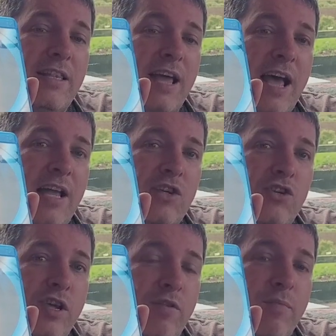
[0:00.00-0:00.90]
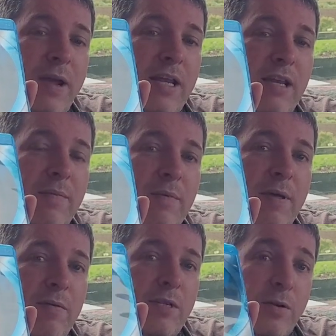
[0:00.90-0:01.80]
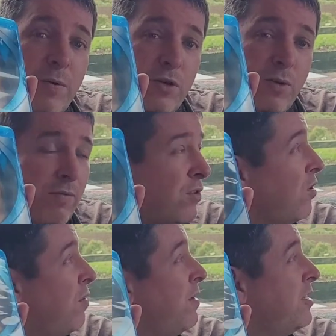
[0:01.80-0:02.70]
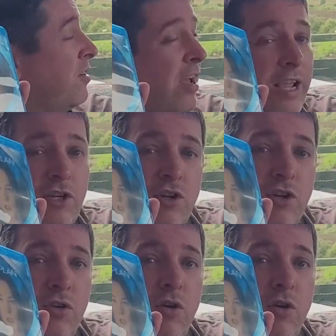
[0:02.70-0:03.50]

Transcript: actually it reminded me when I was here, because we have got a wee selection